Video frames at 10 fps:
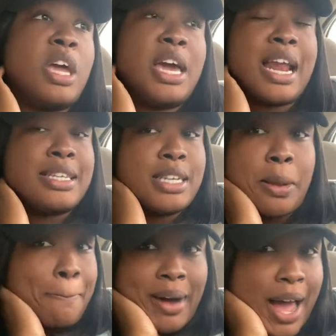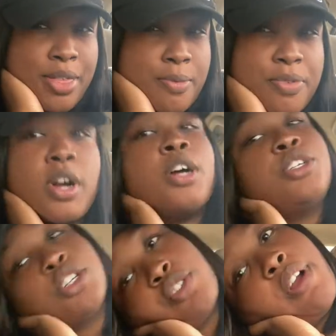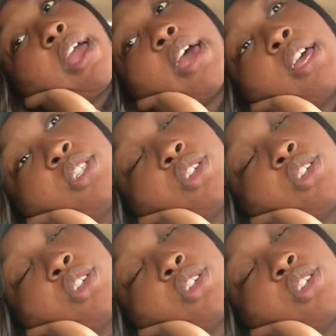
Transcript: And I didn't buy them for undergrad,